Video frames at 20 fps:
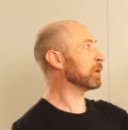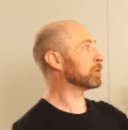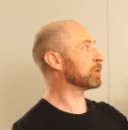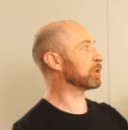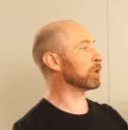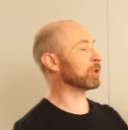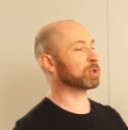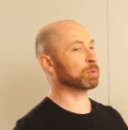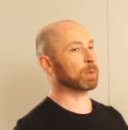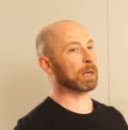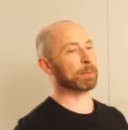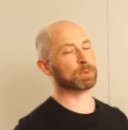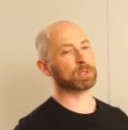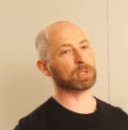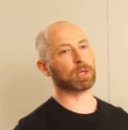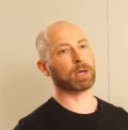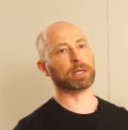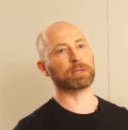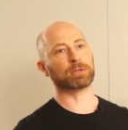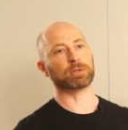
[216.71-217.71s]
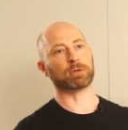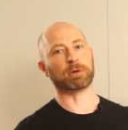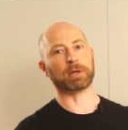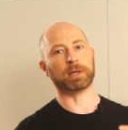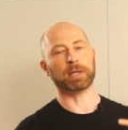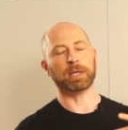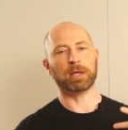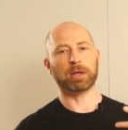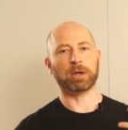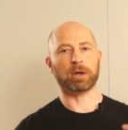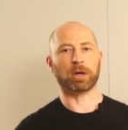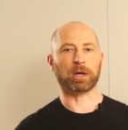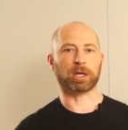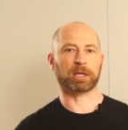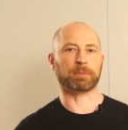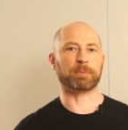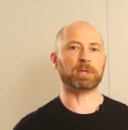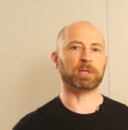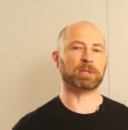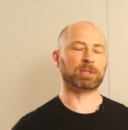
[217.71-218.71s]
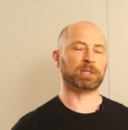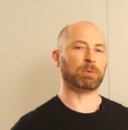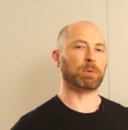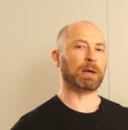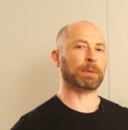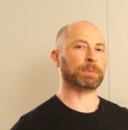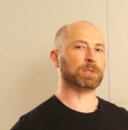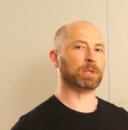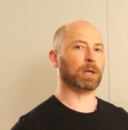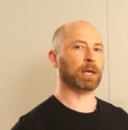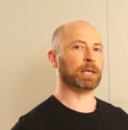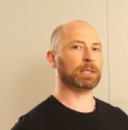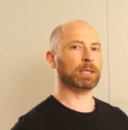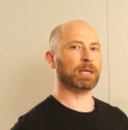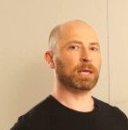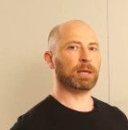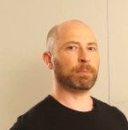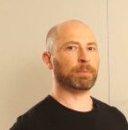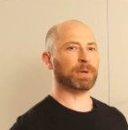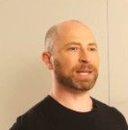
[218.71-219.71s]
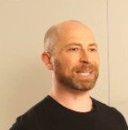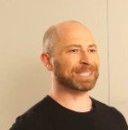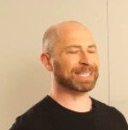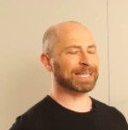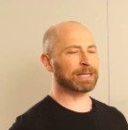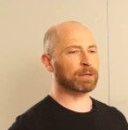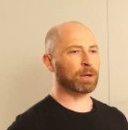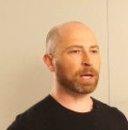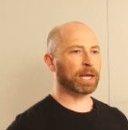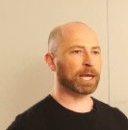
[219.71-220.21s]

church website or a community website, but it's in